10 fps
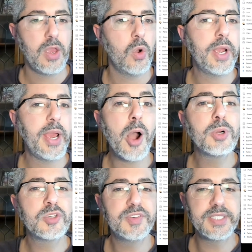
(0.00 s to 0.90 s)
Okay, how
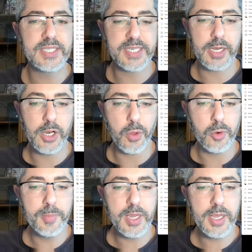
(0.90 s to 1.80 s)
much fees exactly are they
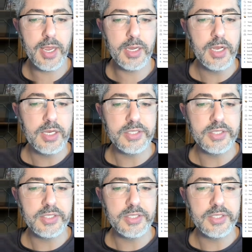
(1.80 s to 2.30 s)
making?